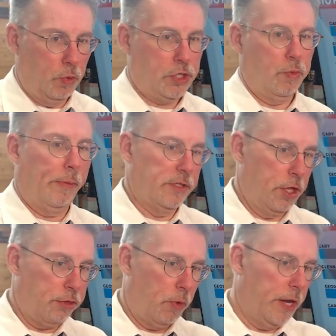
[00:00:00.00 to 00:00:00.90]
which one was
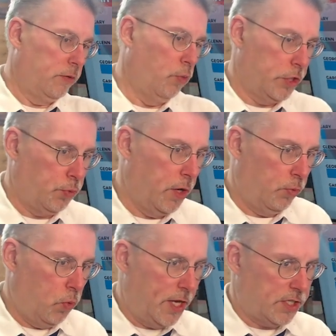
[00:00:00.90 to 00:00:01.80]
a threat, and which
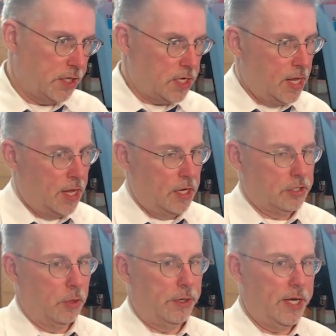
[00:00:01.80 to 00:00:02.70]
one wasn't.
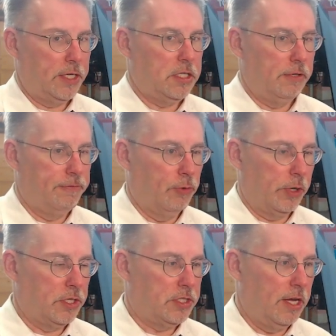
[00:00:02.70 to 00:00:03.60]
So in
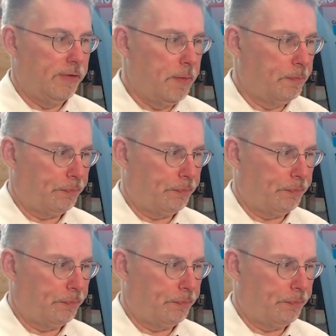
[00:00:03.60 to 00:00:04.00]
1947,